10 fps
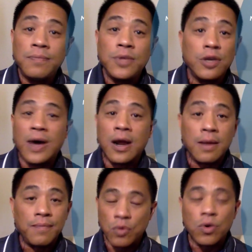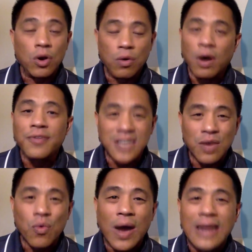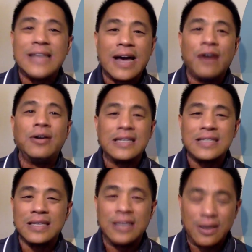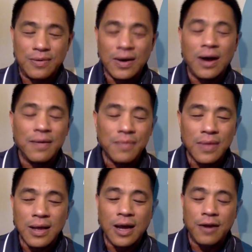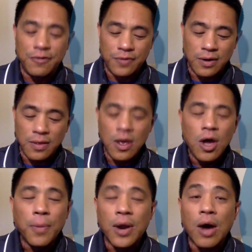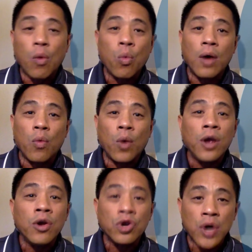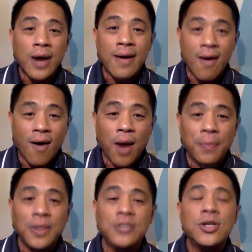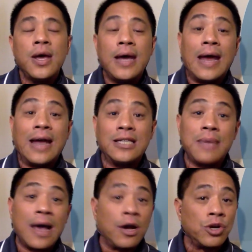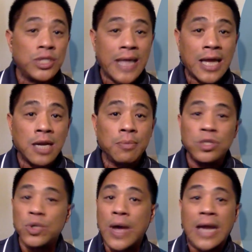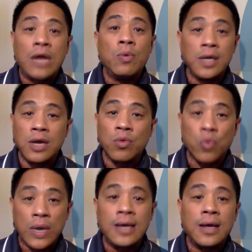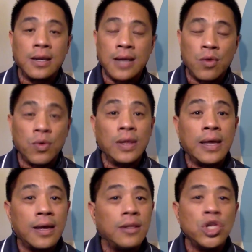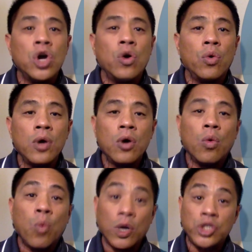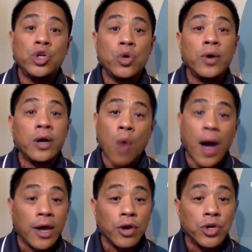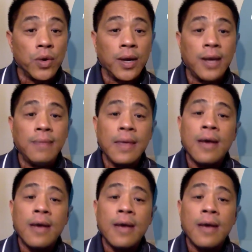You've got to, obviously write it down, kind of put out what you're trying to accomplish. It has to be understandable so anyone can read it and really know what you're doing and why you're doing it.